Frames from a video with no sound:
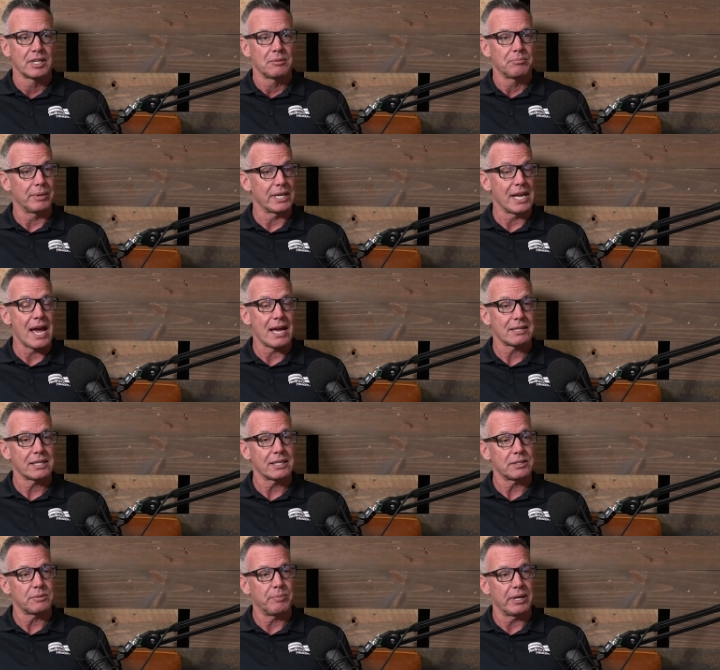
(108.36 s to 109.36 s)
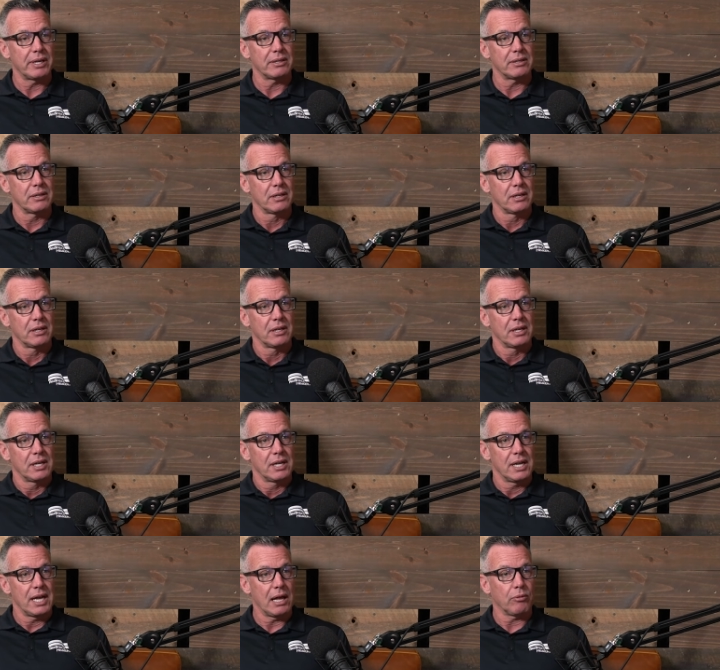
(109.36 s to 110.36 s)
but yeah, I think it's been
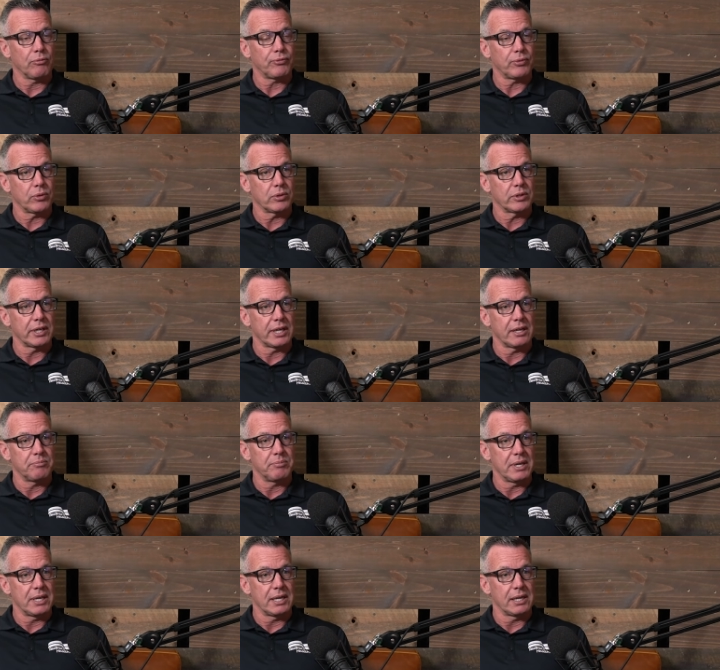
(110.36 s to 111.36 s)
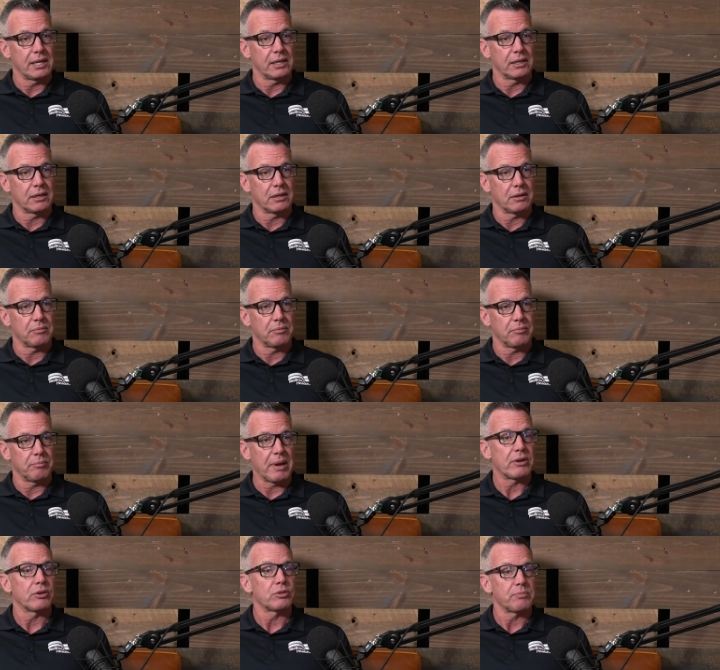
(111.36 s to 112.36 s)
helpful in being
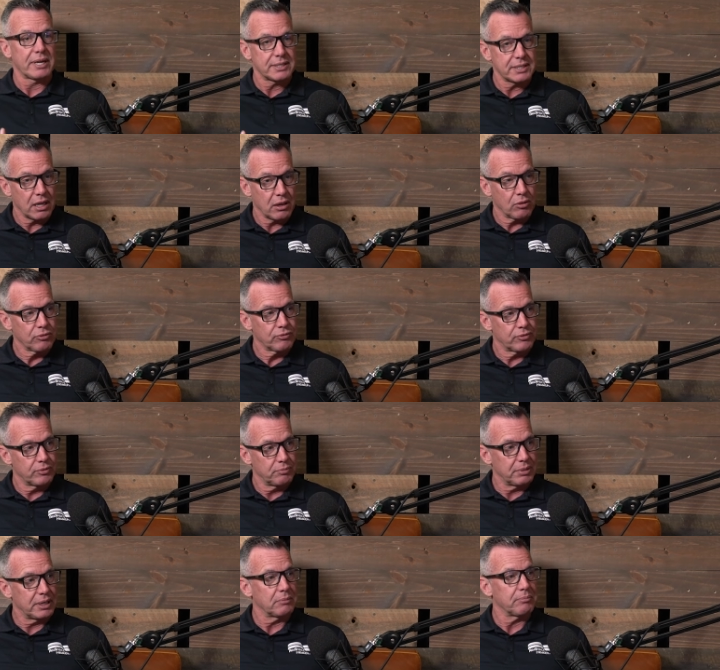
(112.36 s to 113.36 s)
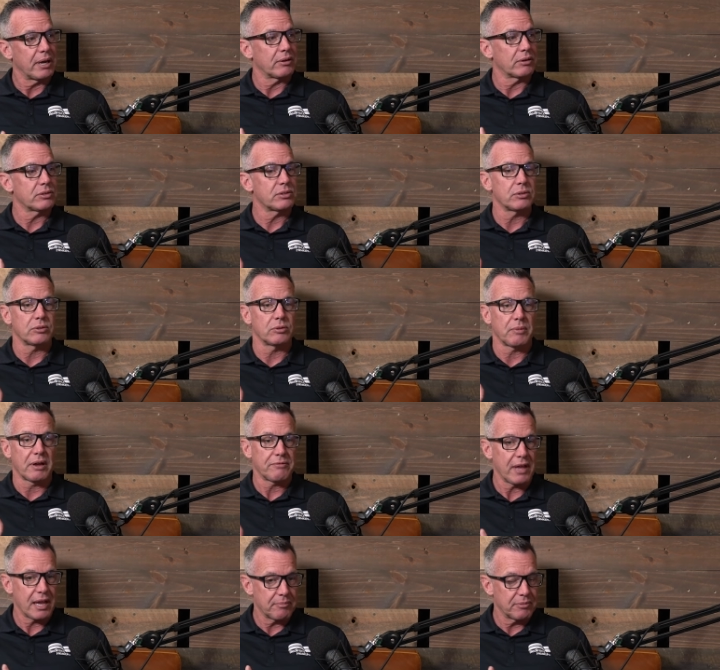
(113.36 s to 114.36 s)
better to myself, being better to my
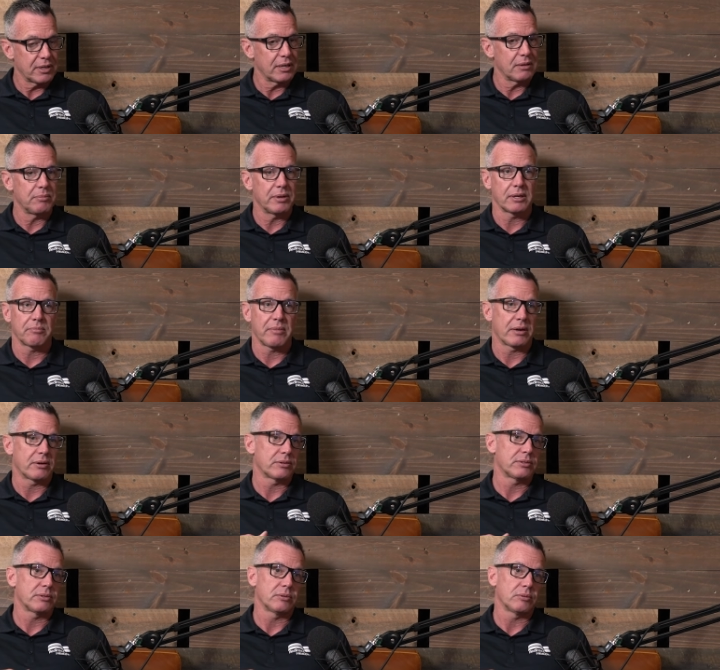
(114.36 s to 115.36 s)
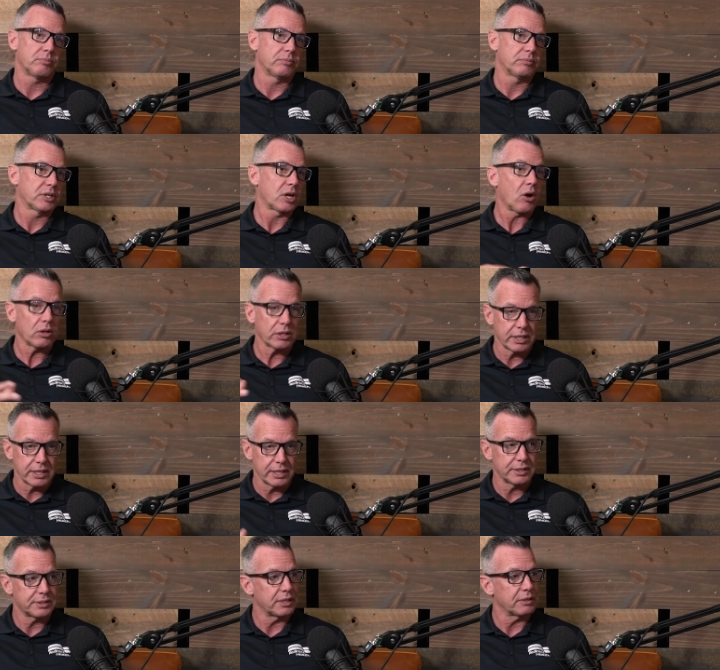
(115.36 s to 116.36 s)
family, being better to
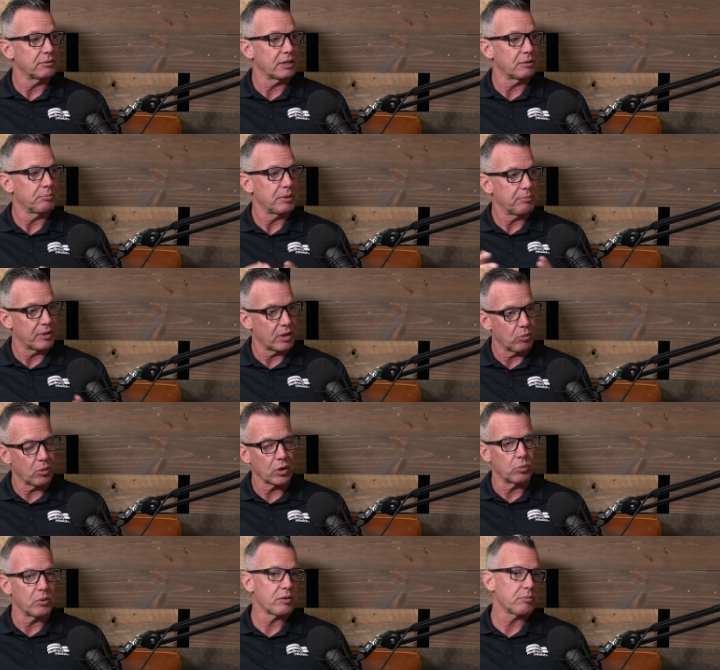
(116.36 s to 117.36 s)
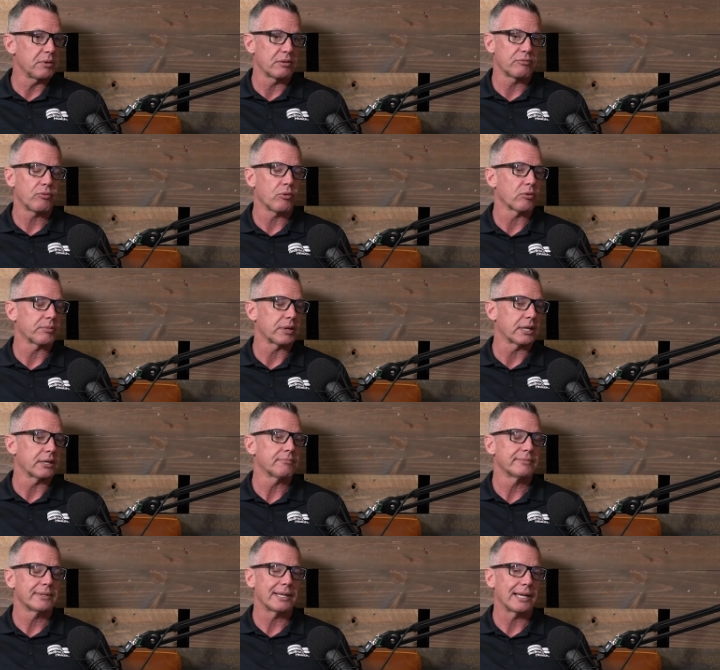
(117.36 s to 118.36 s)
colleagues and, and people that work with me and for me.
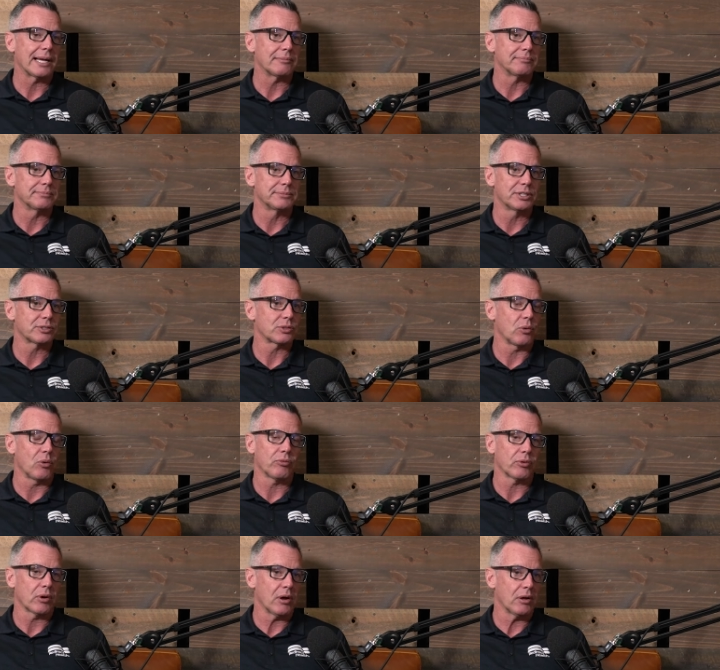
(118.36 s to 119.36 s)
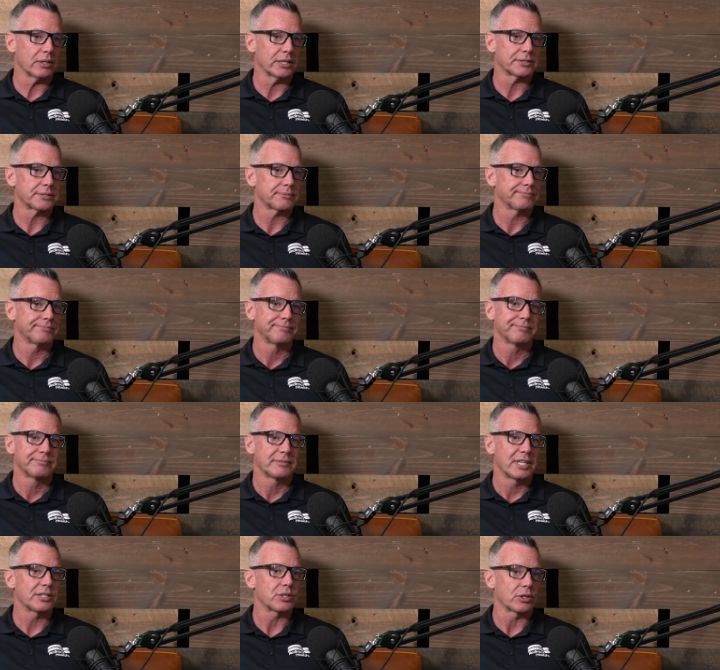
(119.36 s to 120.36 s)
Um, just overall, it's
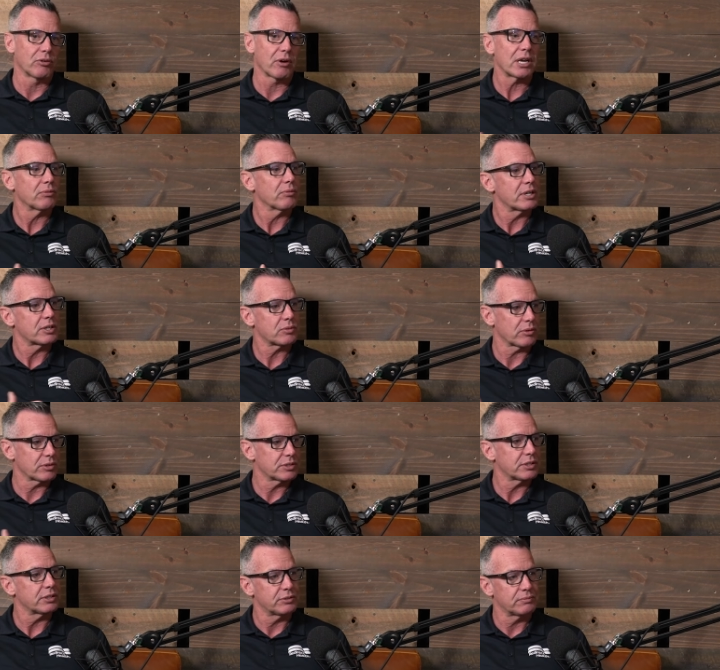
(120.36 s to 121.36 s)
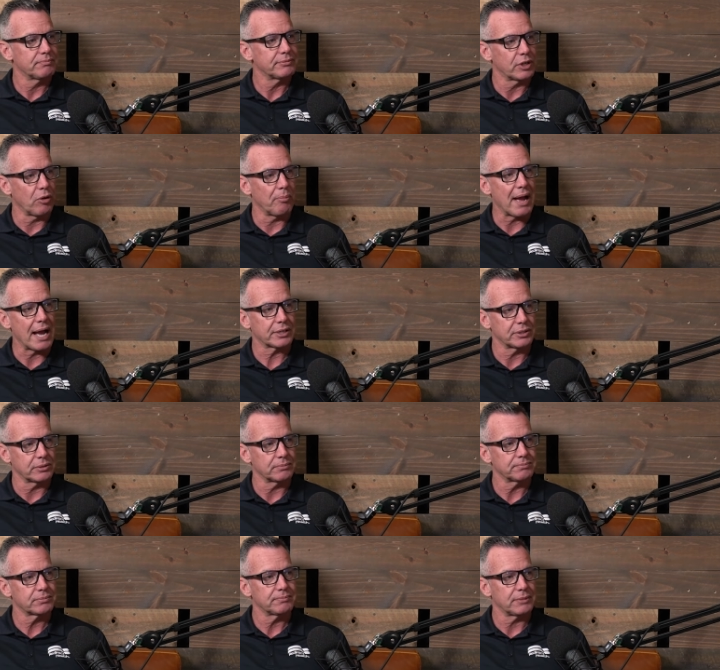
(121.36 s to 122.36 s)
it's a great resource to go back
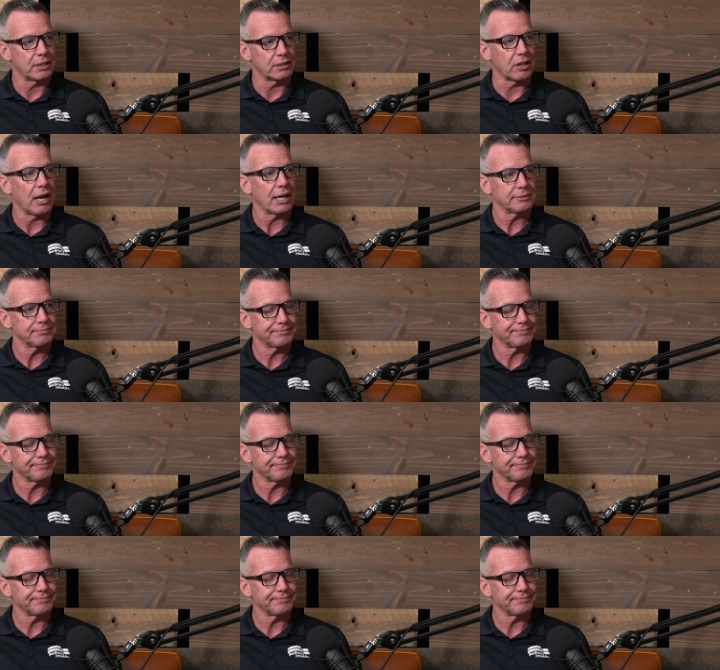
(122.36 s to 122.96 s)
to a lot.